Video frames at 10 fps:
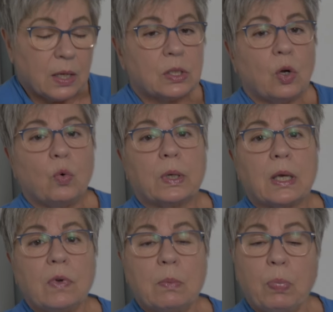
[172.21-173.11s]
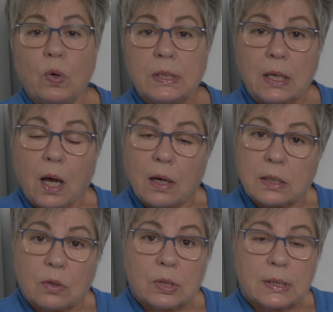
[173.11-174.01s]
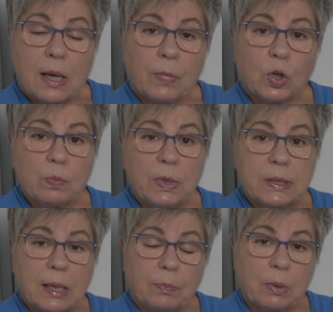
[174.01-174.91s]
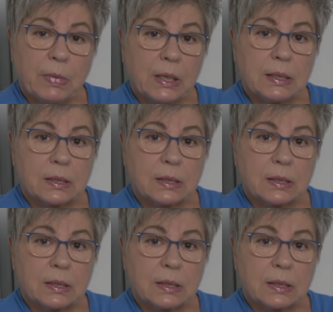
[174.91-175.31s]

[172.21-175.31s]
So we're giving Posy also some herbal supplement.